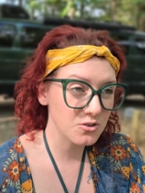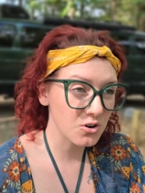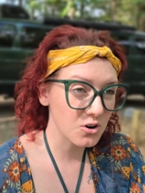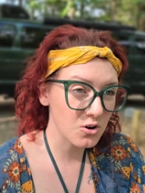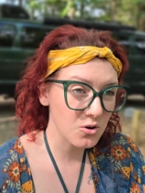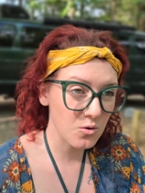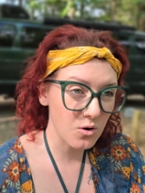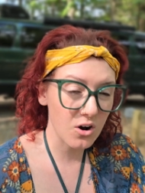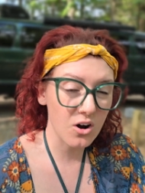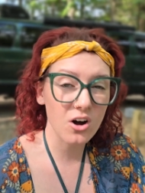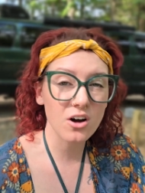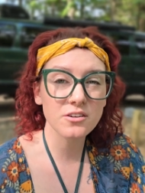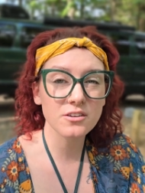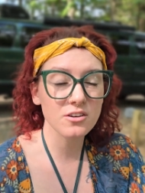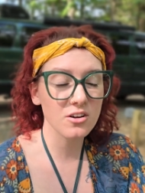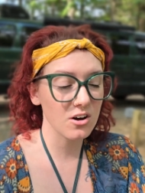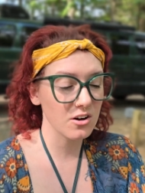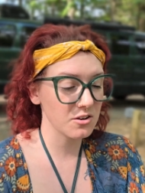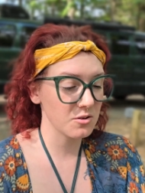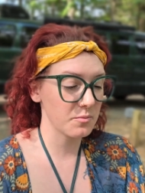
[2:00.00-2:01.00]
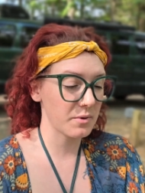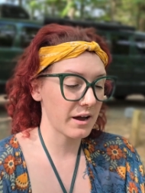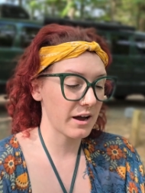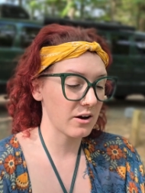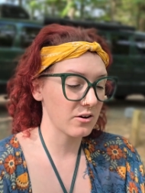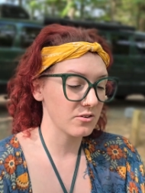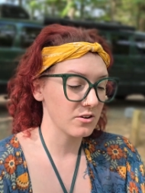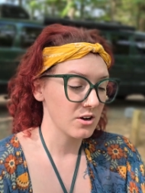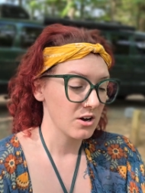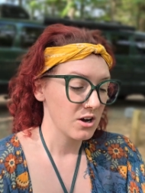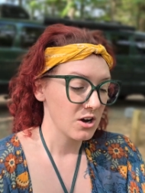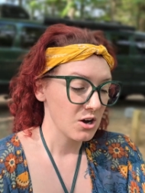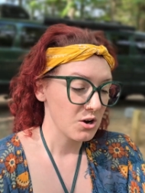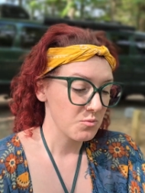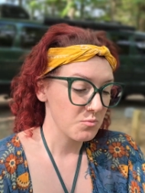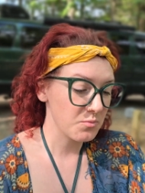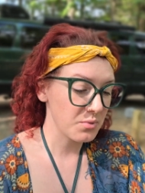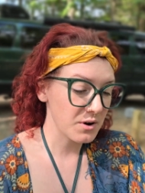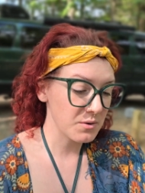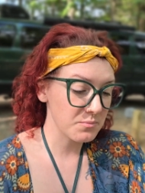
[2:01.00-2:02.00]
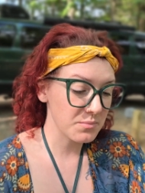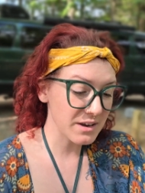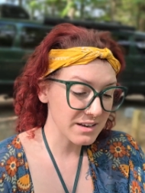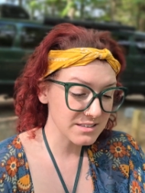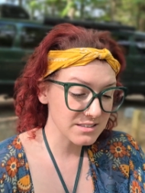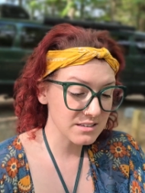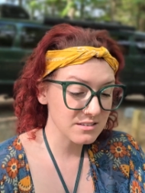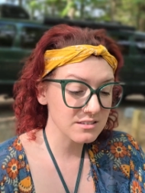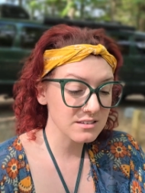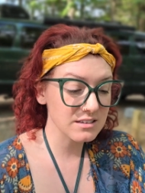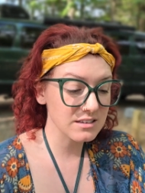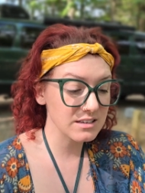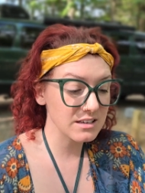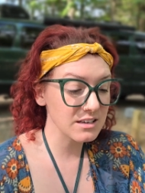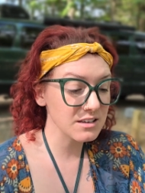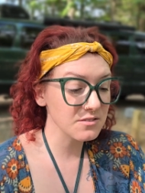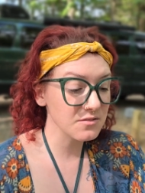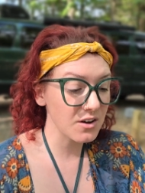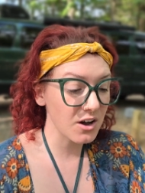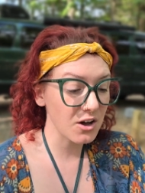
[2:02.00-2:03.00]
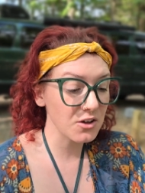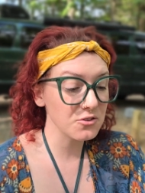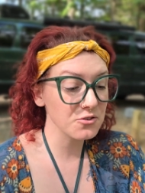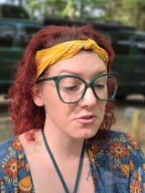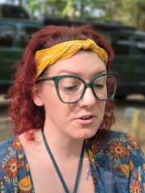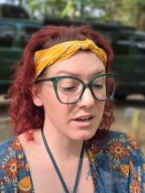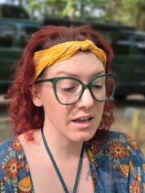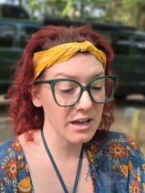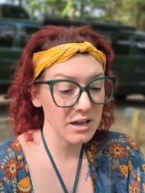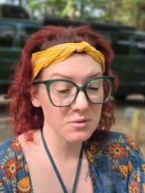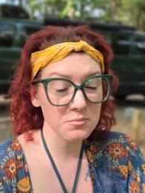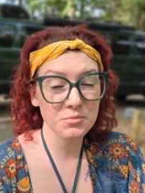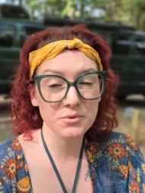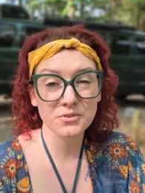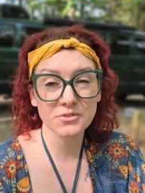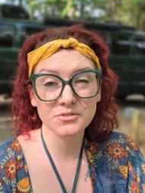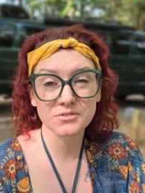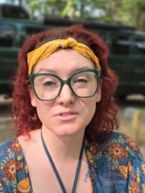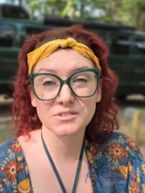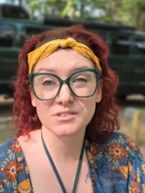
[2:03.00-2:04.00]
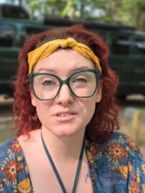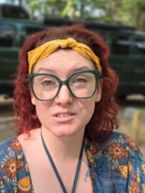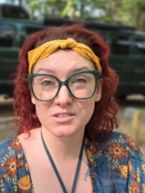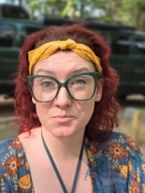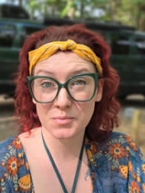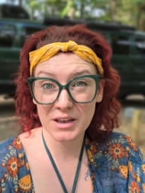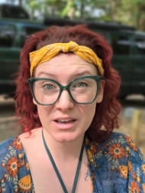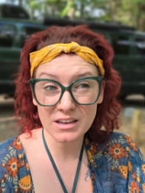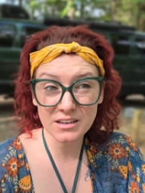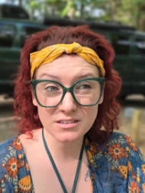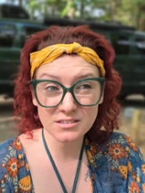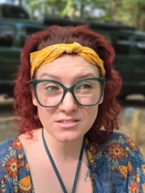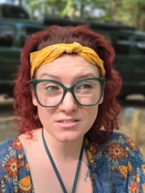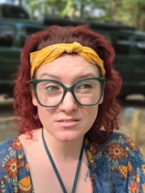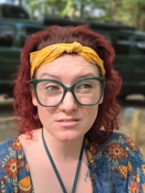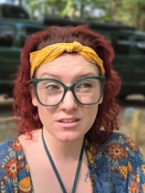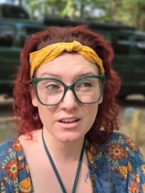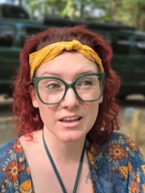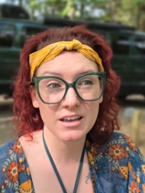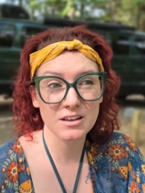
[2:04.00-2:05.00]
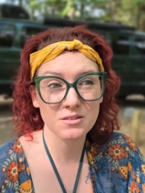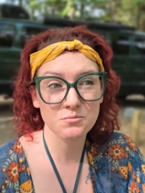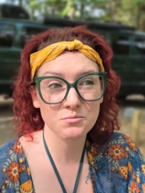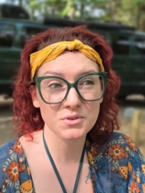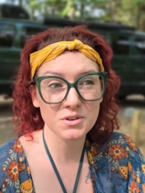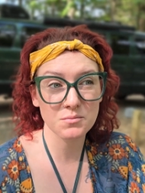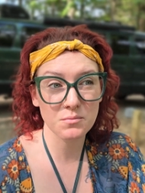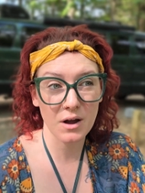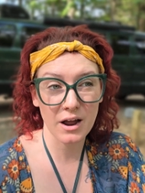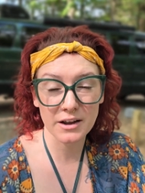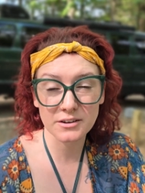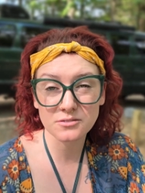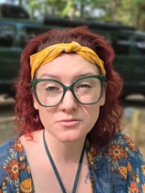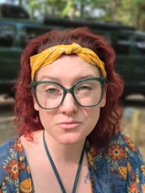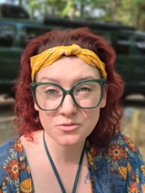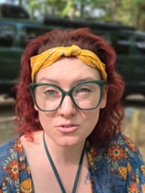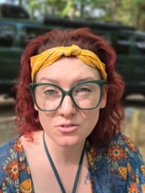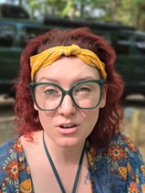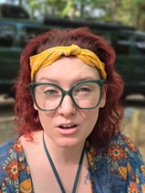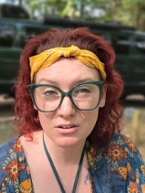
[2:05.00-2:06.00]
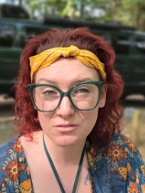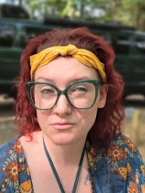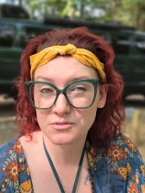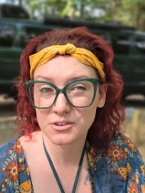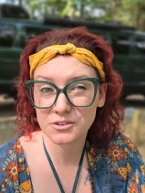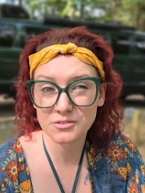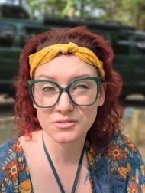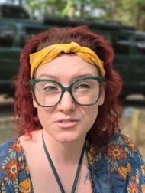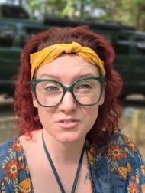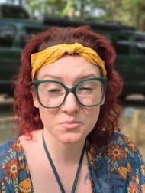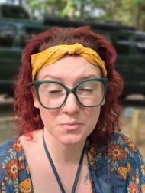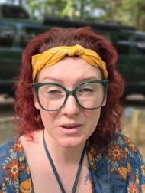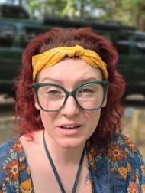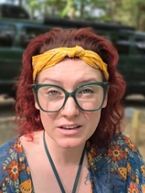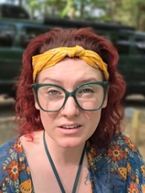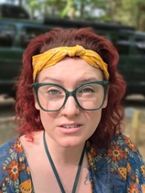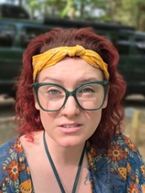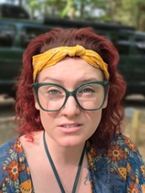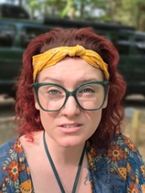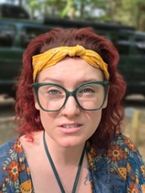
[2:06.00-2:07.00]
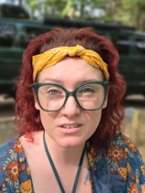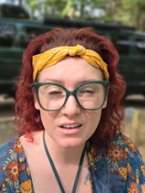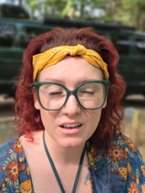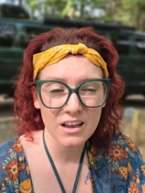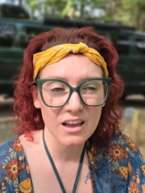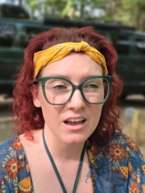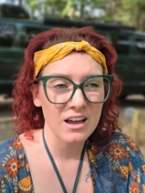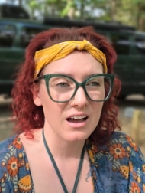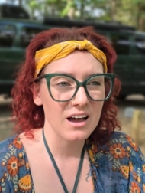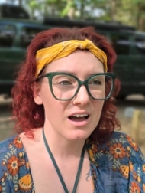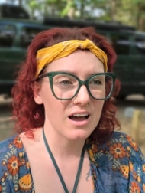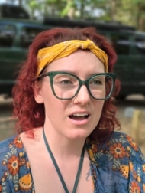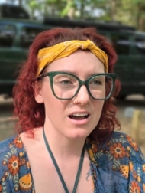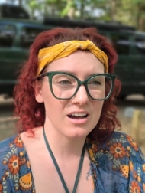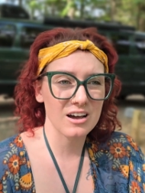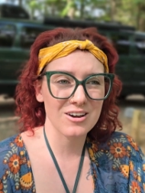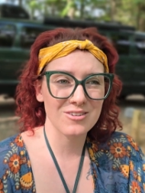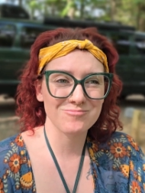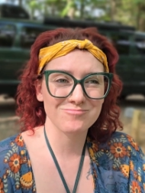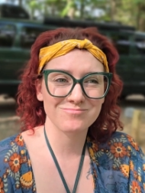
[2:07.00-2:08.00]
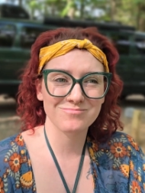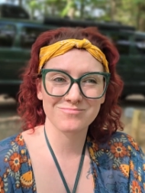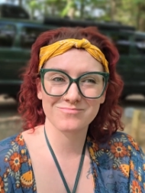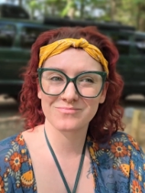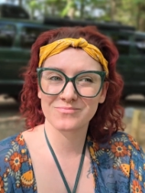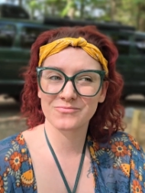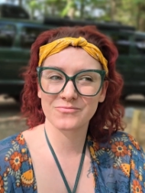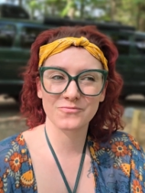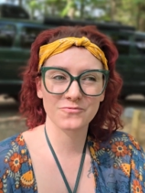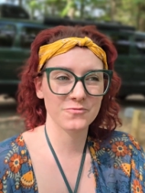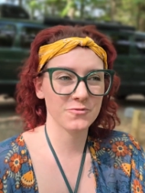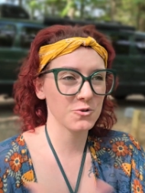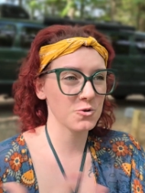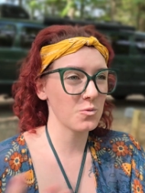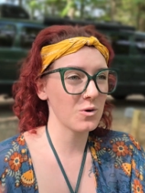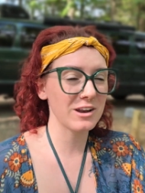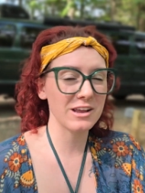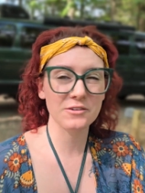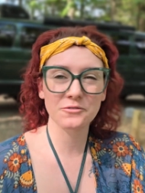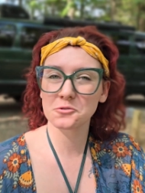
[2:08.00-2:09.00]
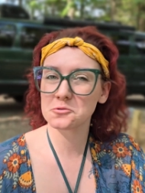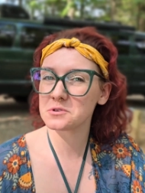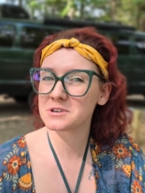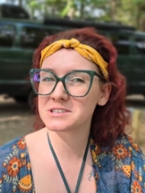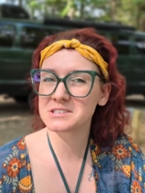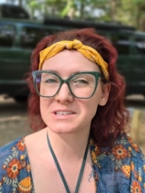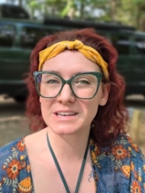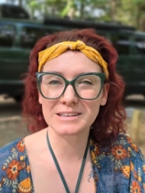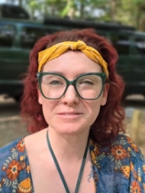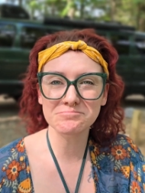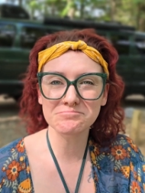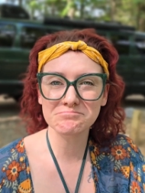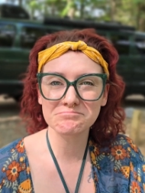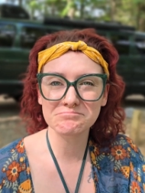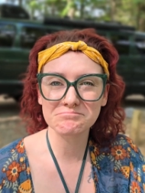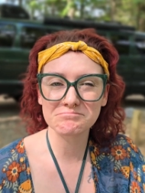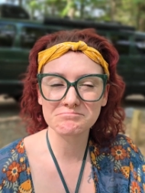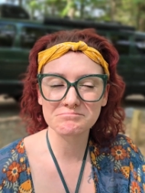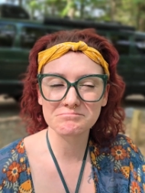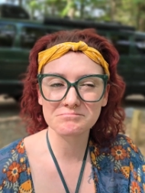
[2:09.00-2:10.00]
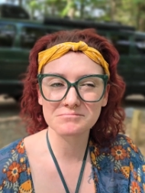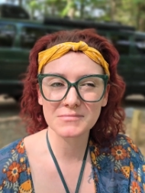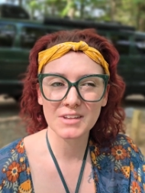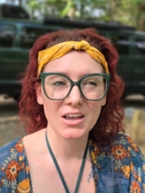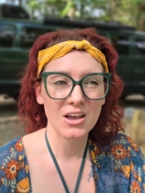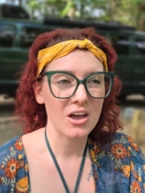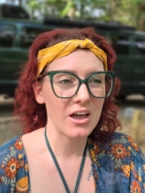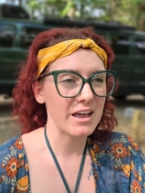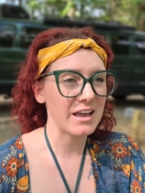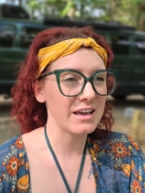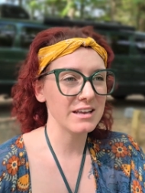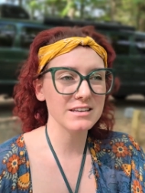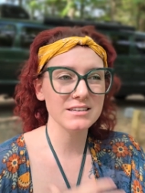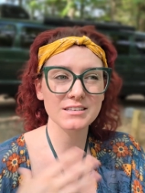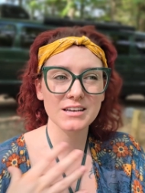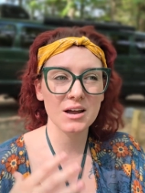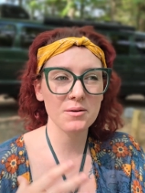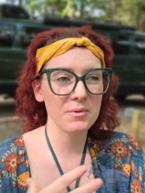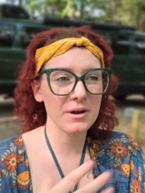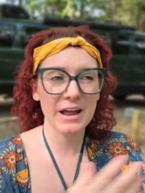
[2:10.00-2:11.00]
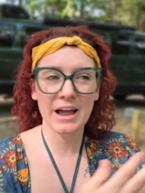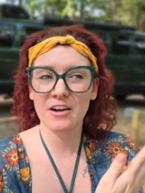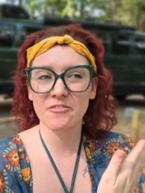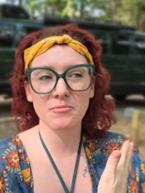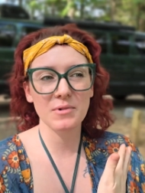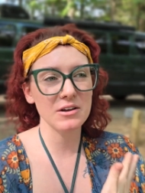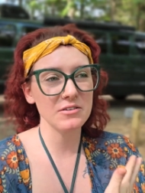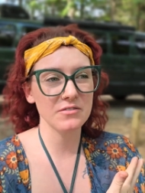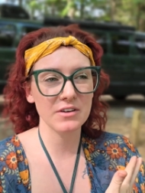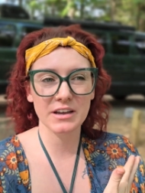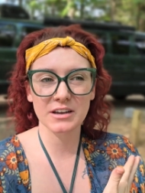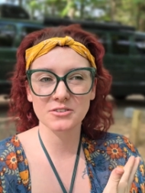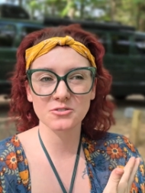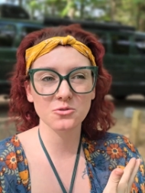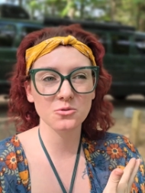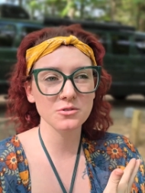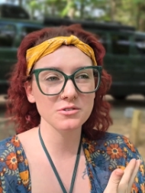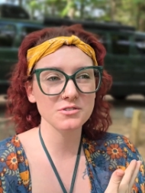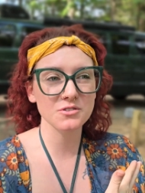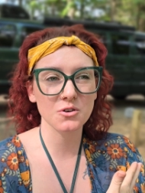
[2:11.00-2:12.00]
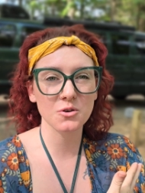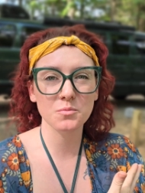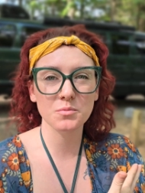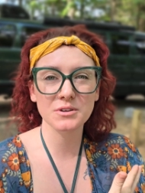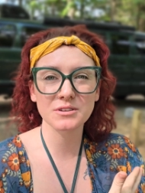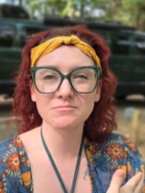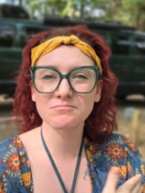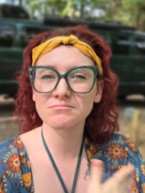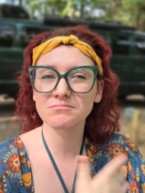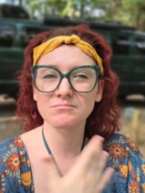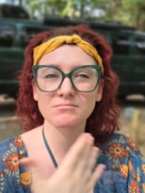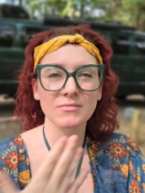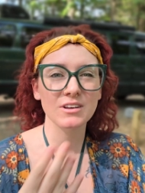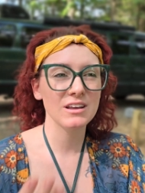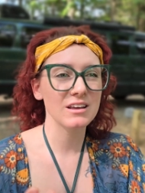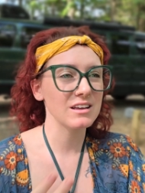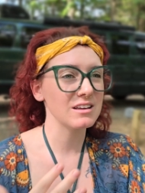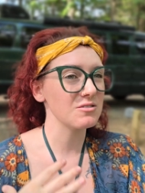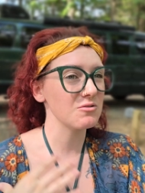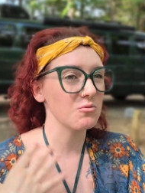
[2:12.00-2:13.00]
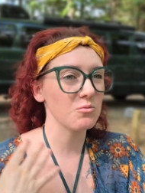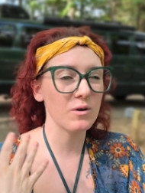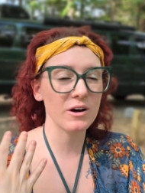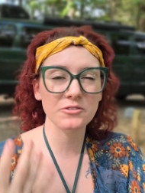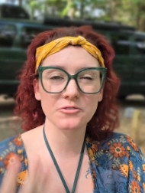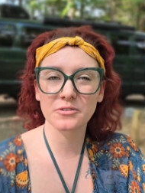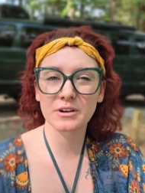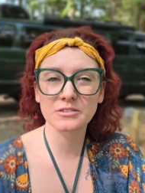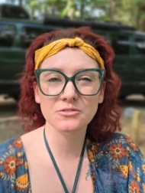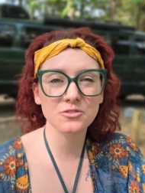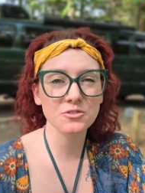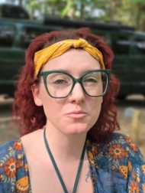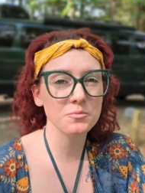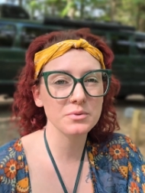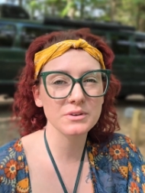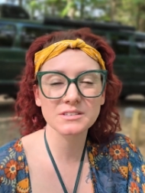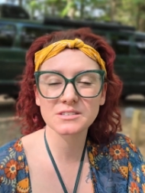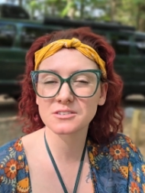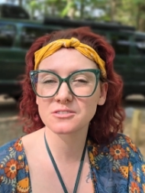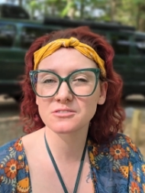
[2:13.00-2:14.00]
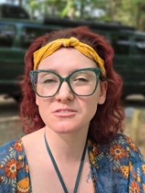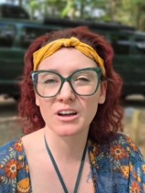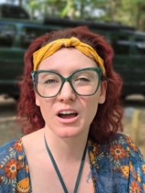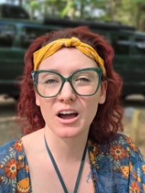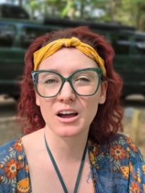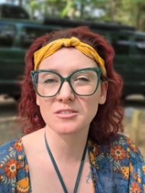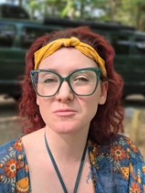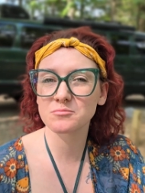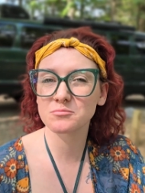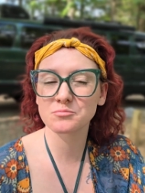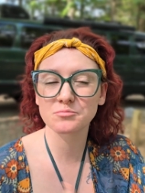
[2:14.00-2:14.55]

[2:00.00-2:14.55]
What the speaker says: go on and on about, but basically give other campers space and be mindful of their space. For whatever reason, anytime I have my van doors open, whether I look busy or not,